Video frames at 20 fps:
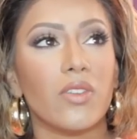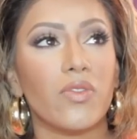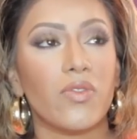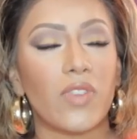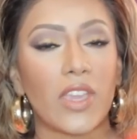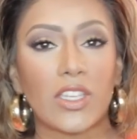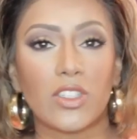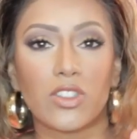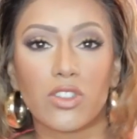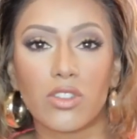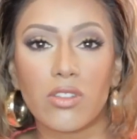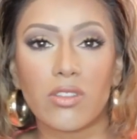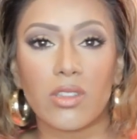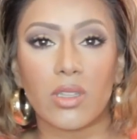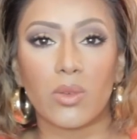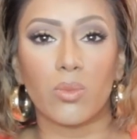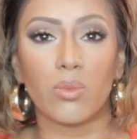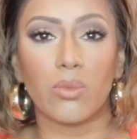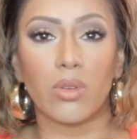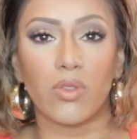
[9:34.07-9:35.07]
fainter
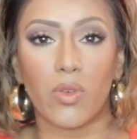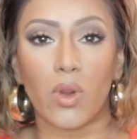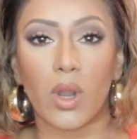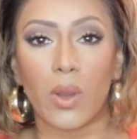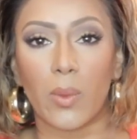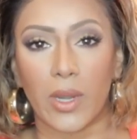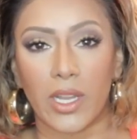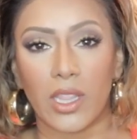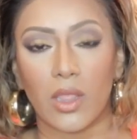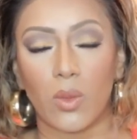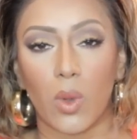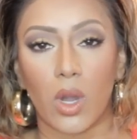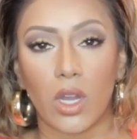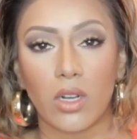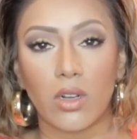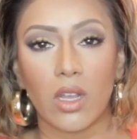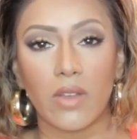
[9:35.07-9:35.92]
than before I went in the water,